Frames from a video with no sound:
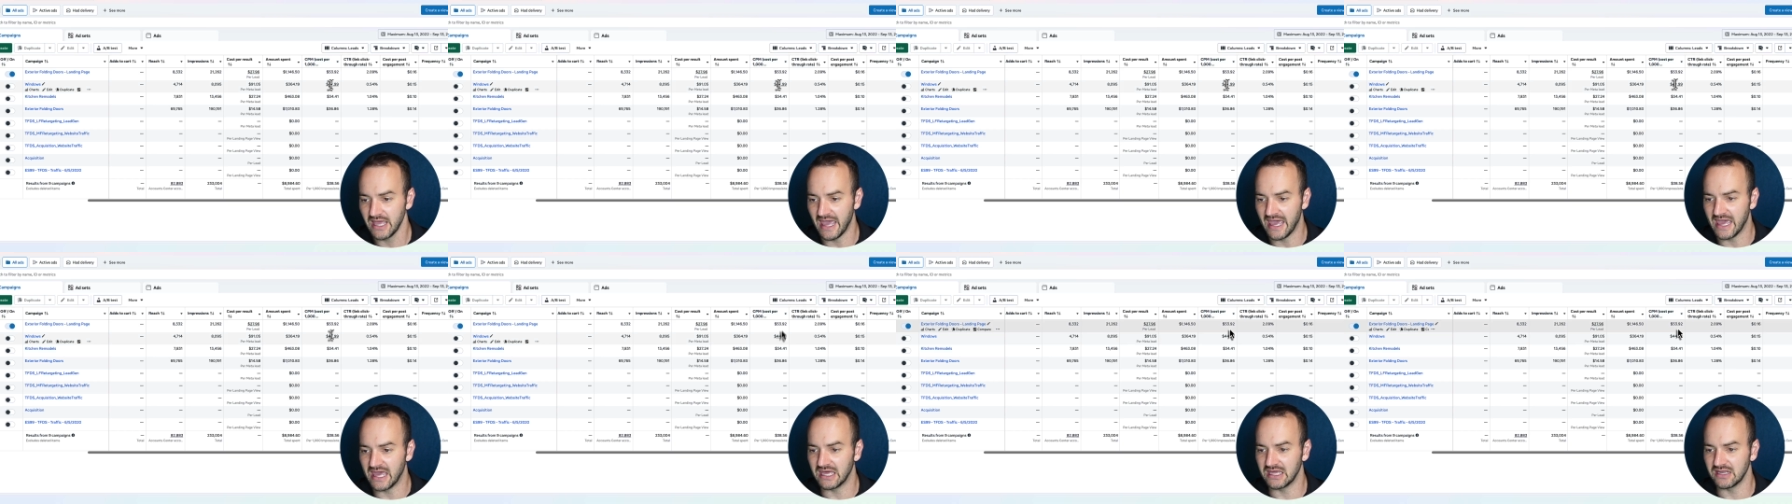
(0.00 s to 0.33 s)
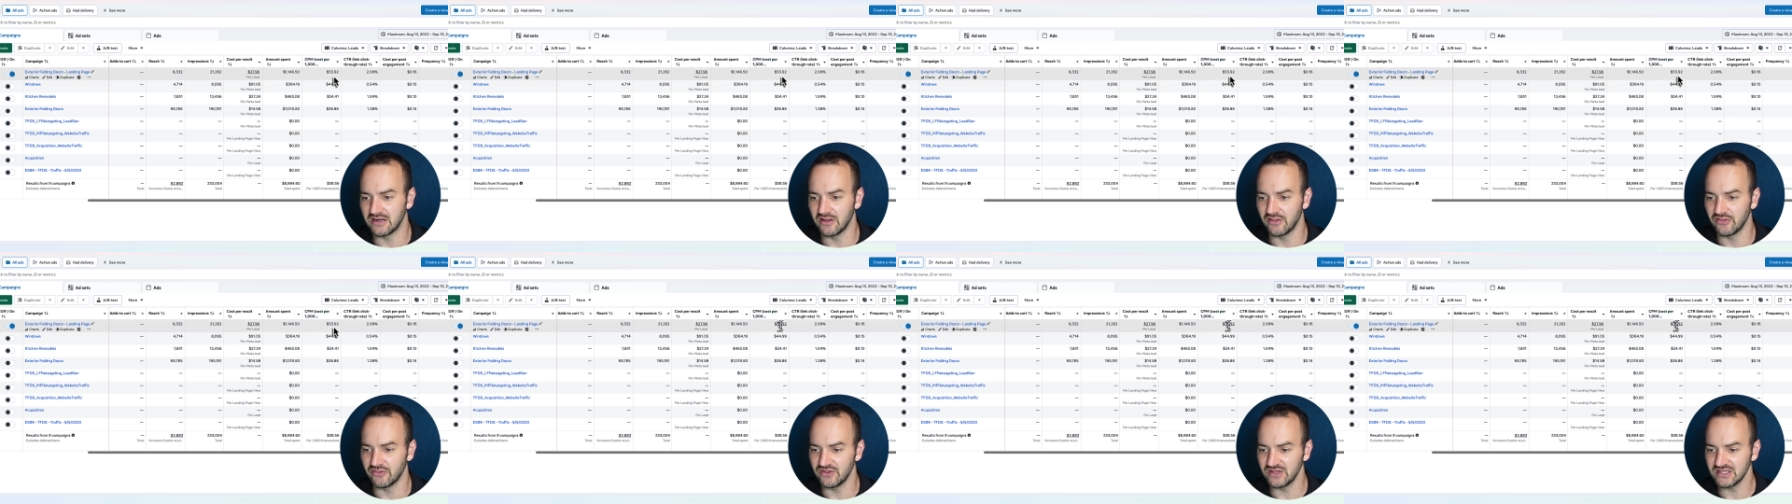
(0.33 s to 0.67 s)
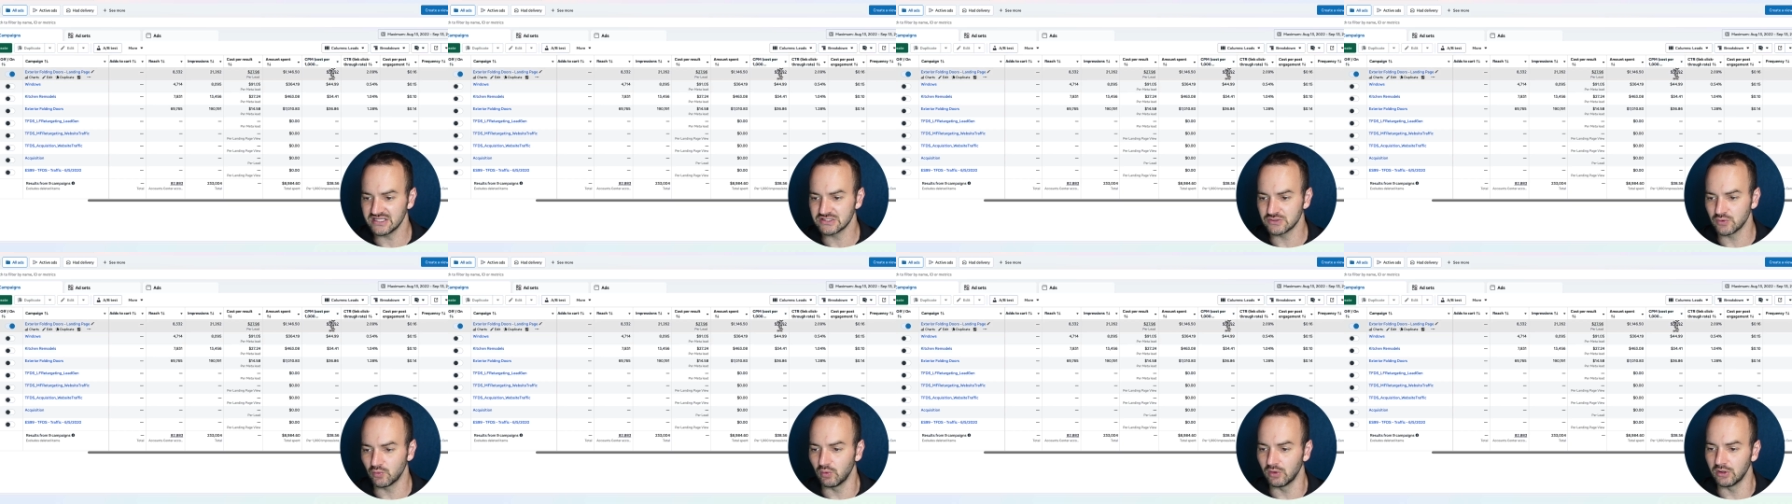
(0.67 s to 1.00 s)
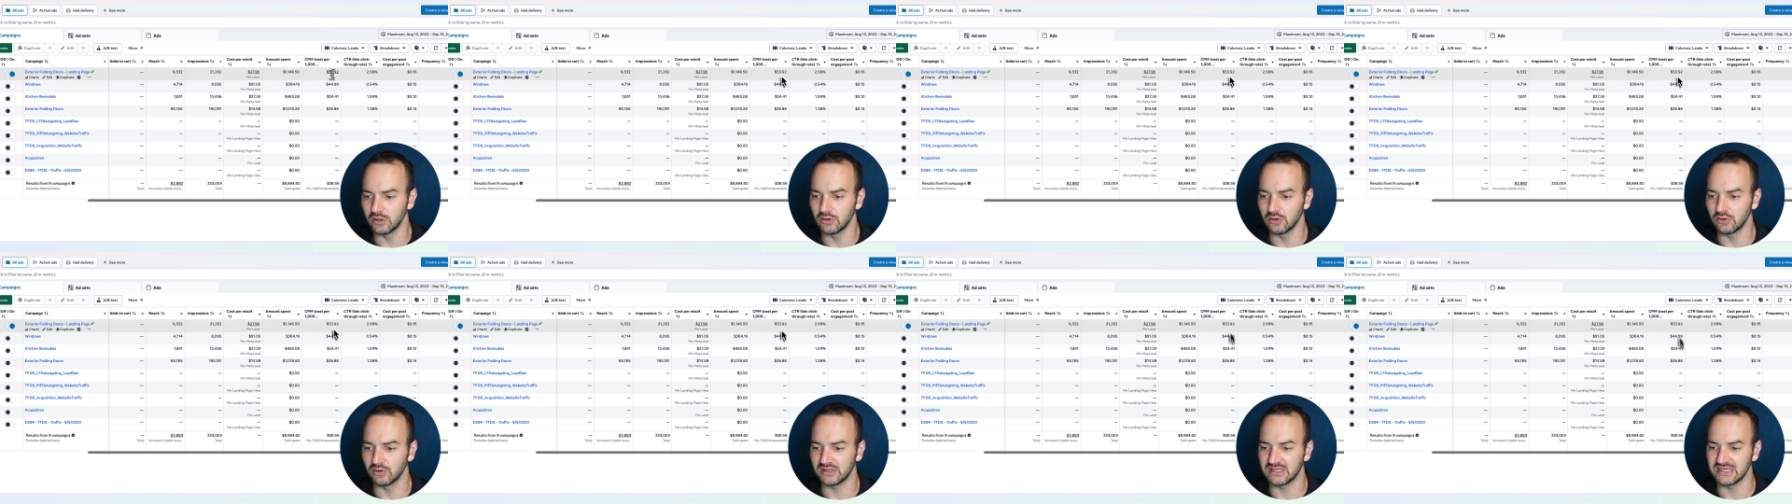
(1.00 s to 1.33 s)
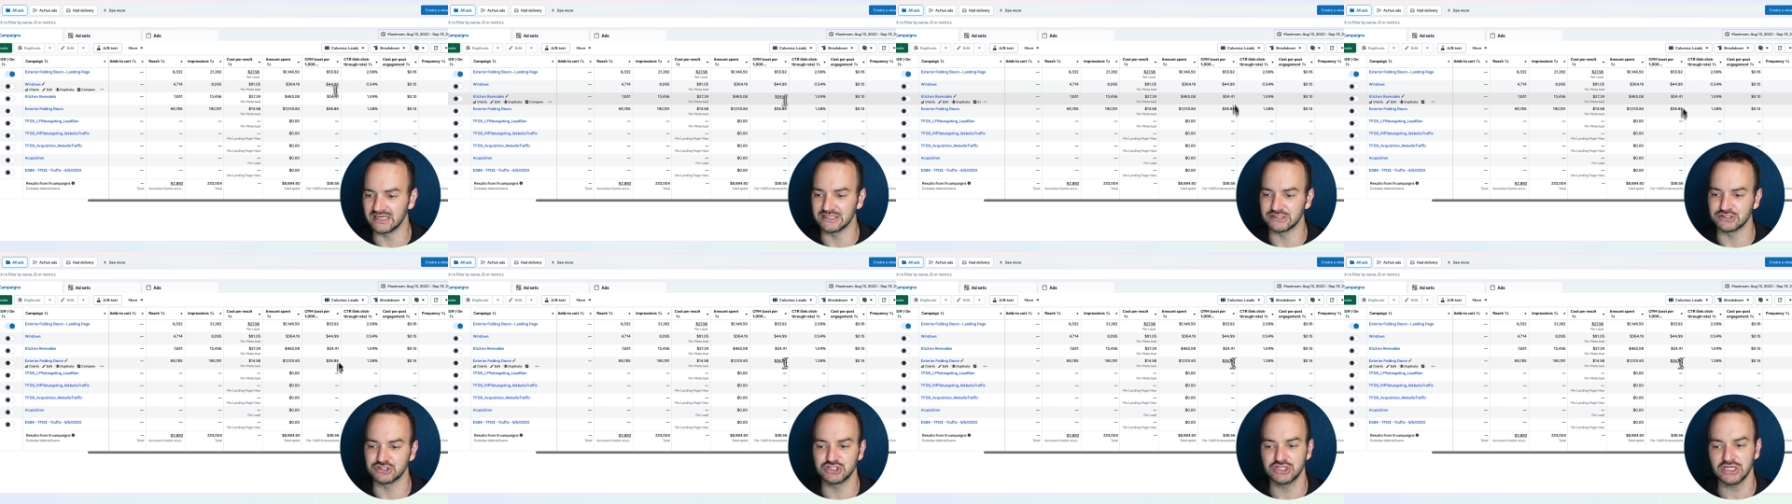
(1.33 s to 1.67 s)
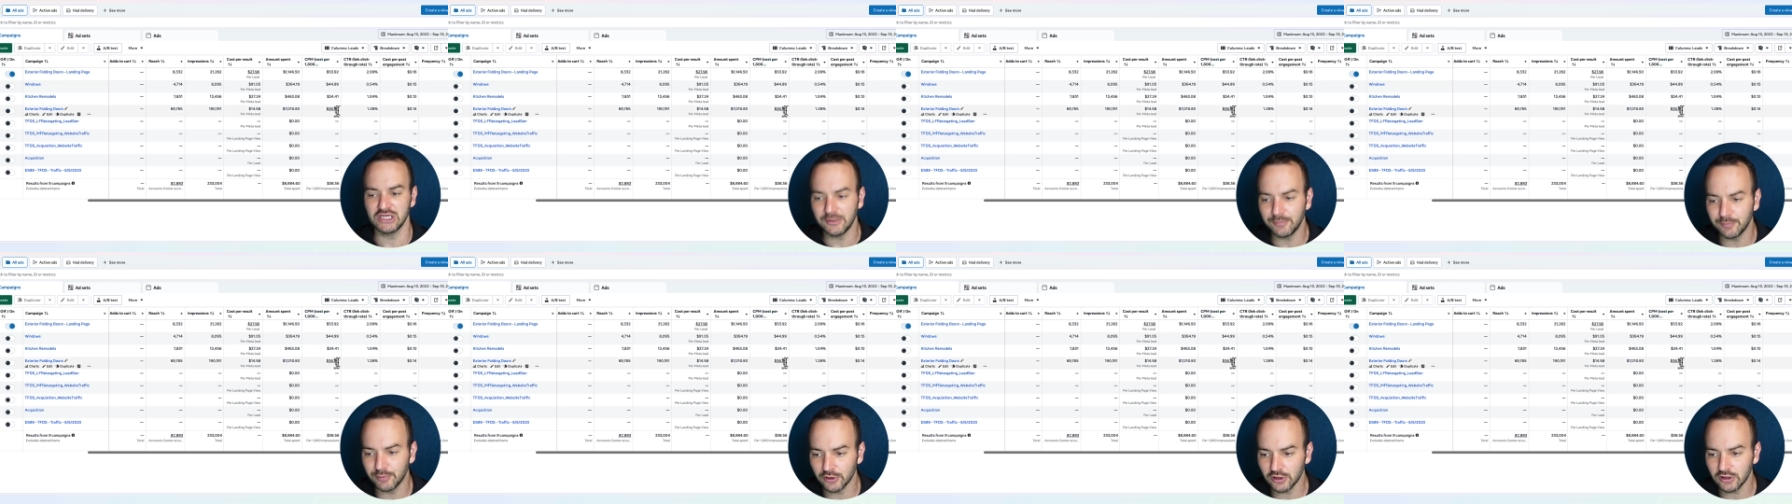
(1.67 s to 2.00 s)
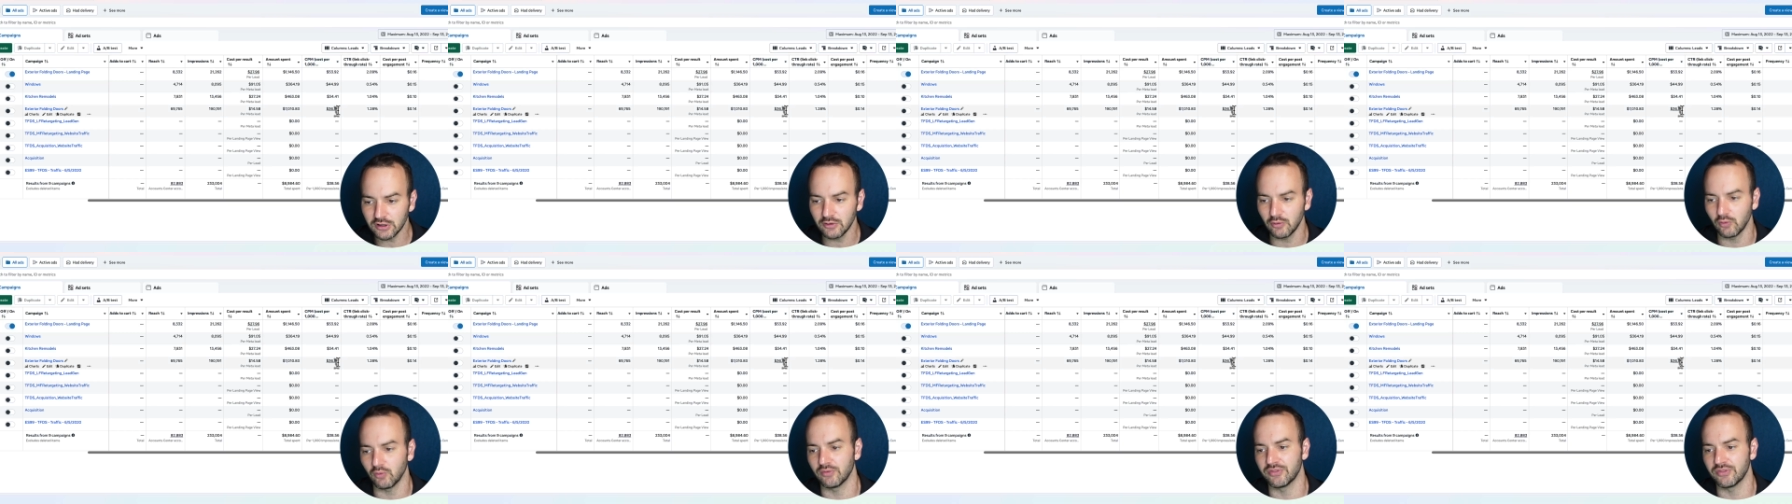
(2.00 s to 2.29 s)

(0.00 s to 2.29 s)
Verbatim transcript: And this will get cheaper